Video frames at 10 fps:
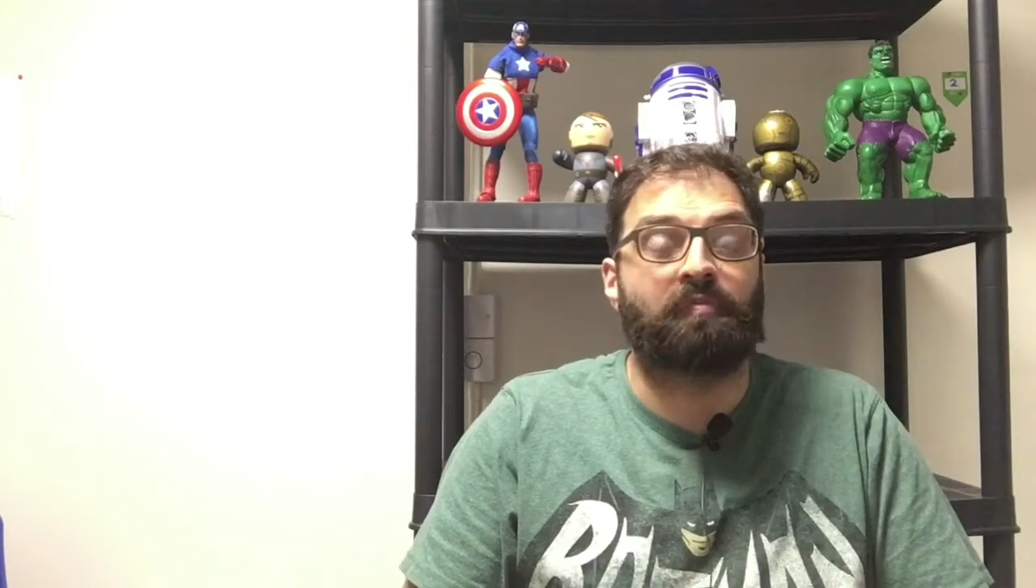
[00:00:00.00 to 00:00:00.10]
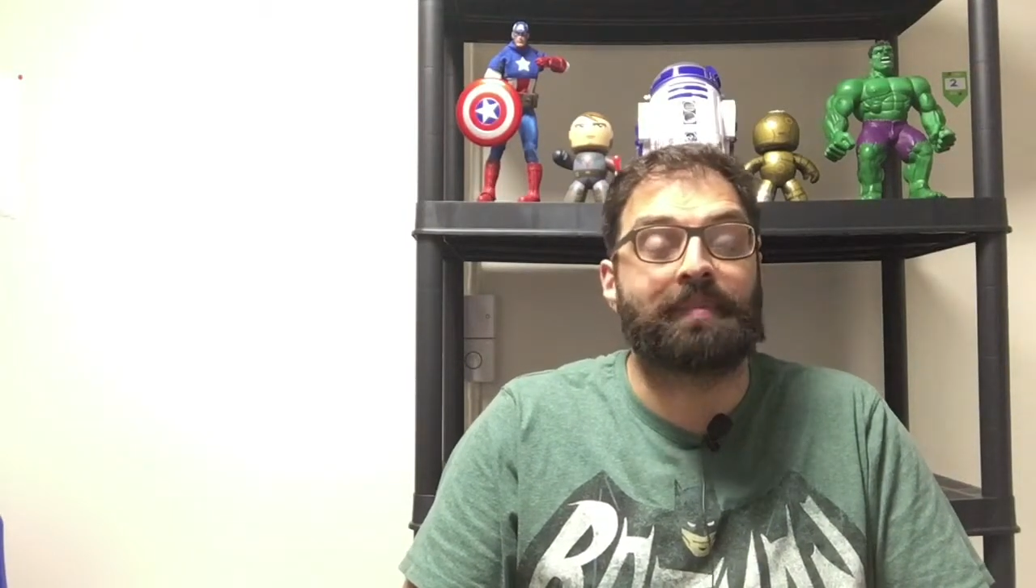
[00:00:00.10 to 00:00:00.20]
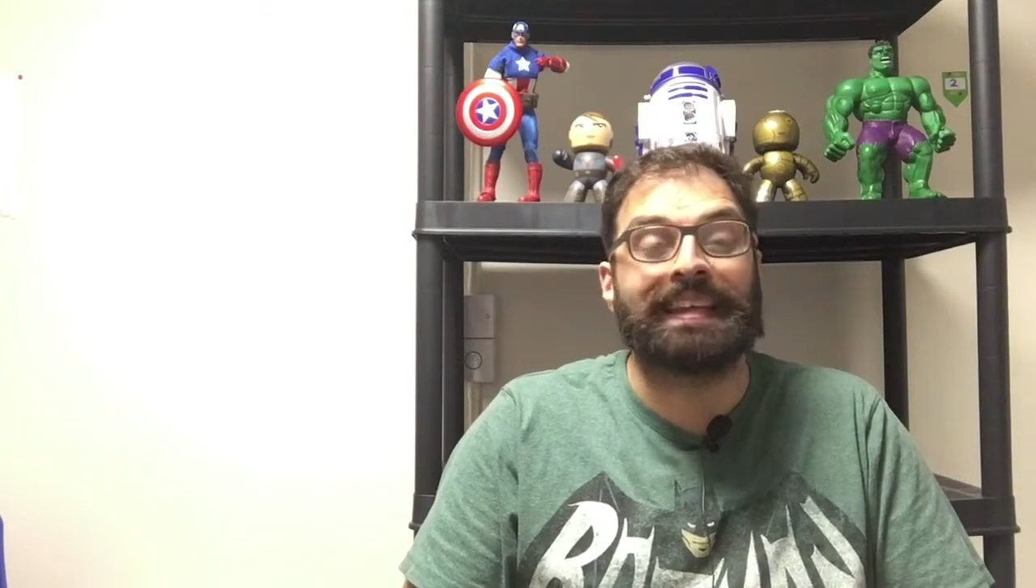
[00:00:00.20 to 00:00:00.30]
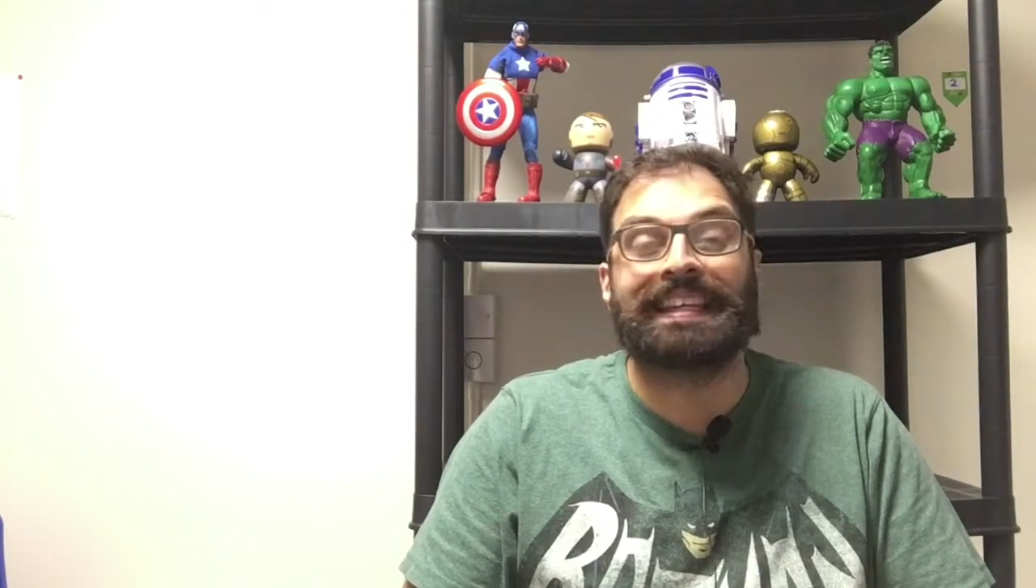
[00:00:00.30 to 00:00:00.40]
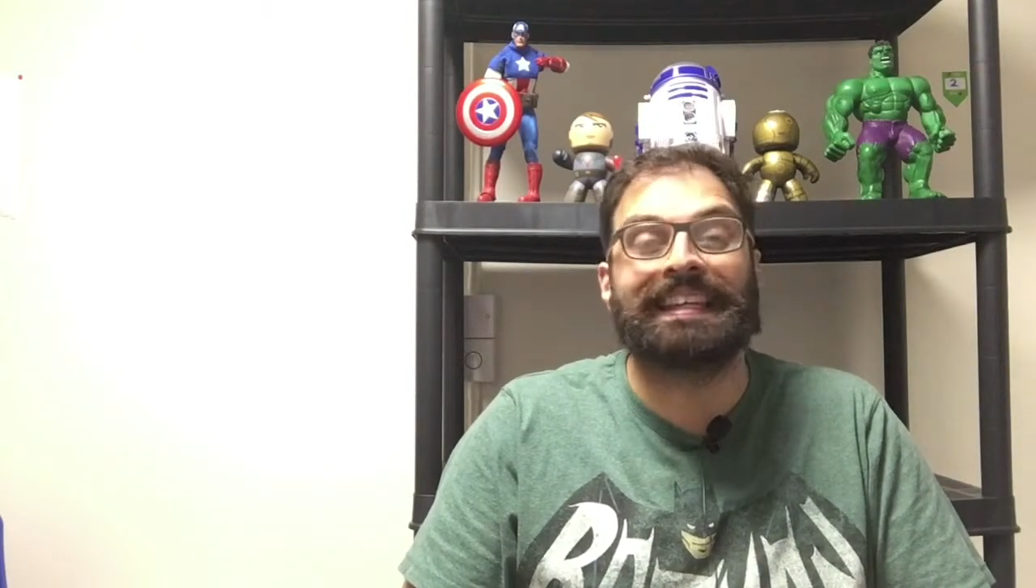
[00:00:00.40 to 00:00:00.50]
of
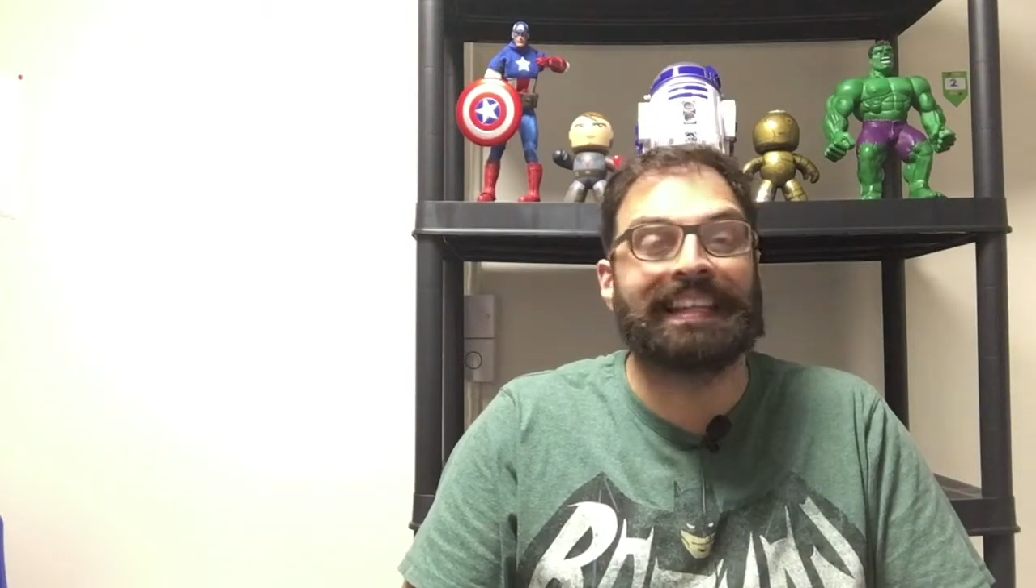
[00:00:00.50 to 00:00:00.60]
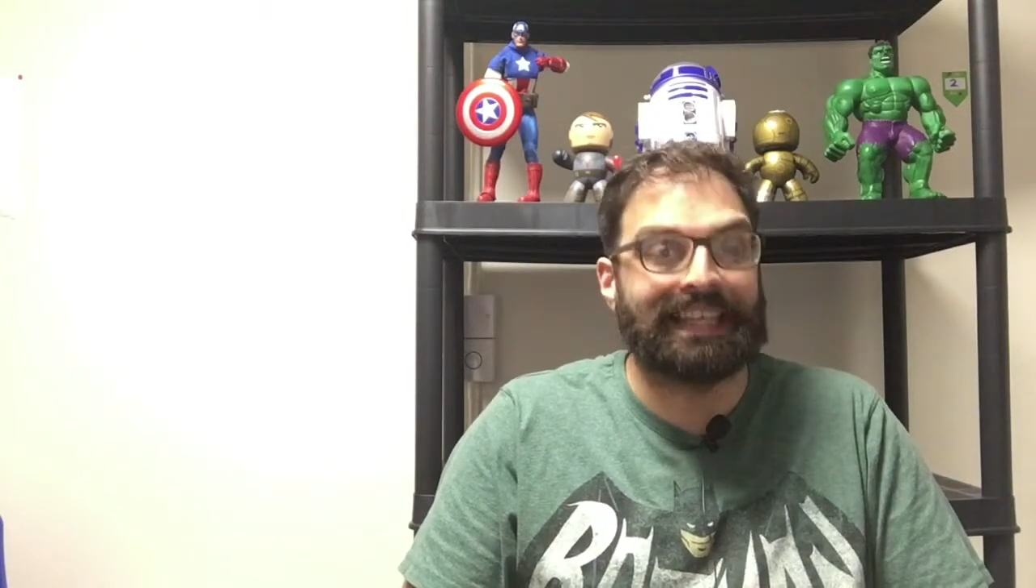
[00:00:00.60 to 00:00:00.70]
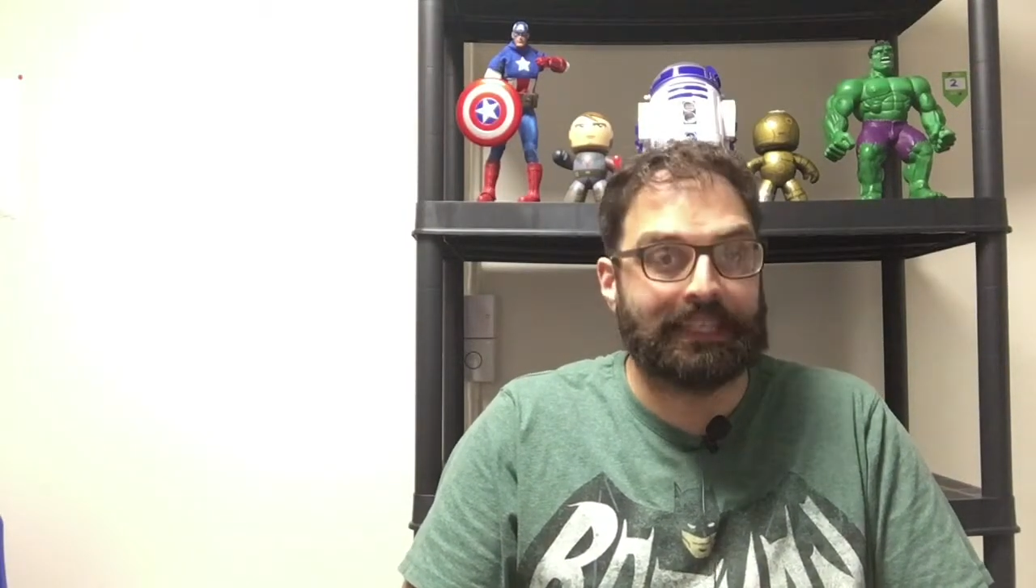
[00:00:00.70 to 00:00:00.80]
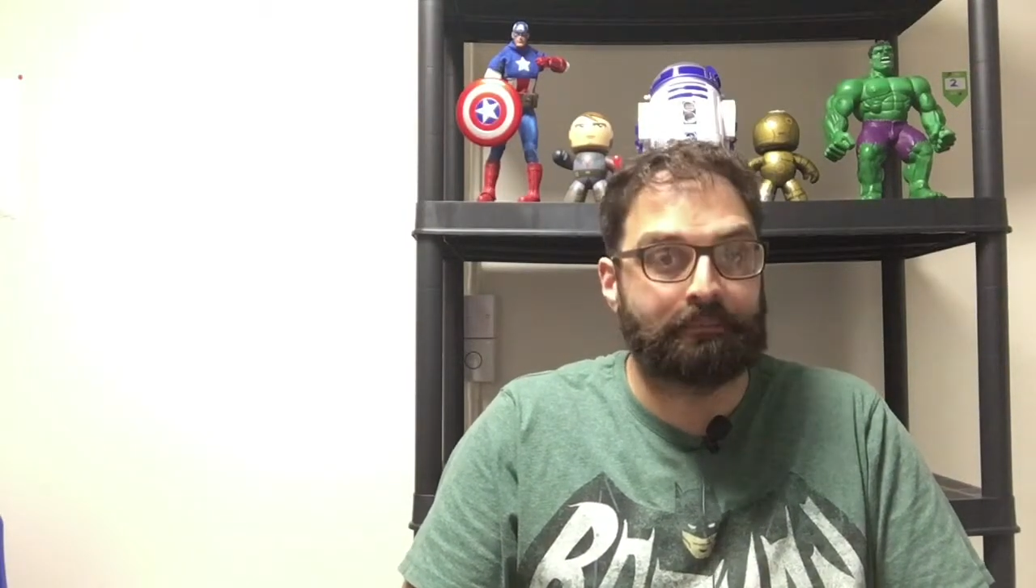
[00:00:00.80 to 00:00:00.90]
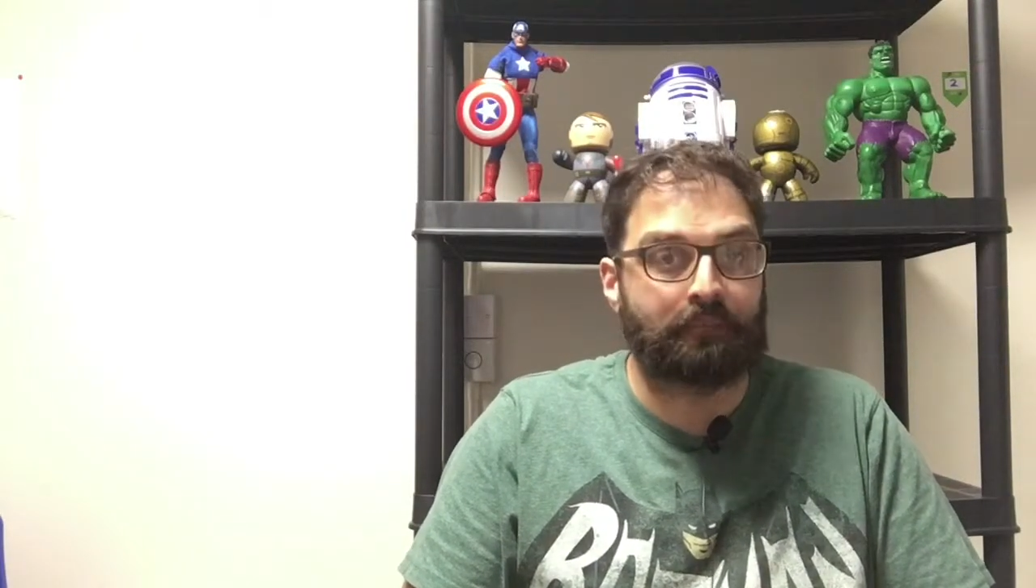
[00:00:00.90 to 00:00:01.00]
Pinky
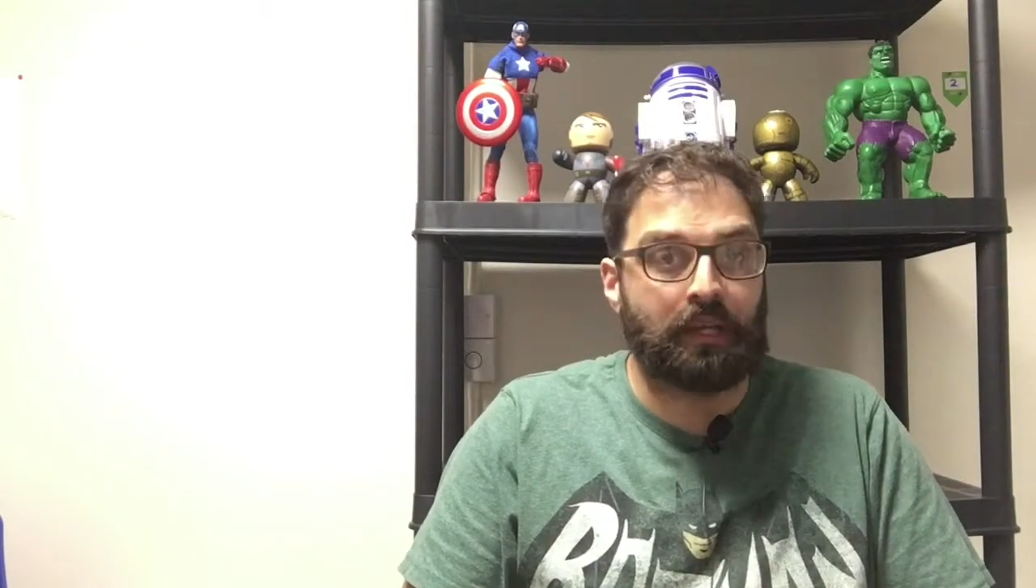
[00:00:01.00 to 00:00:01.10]
Lee,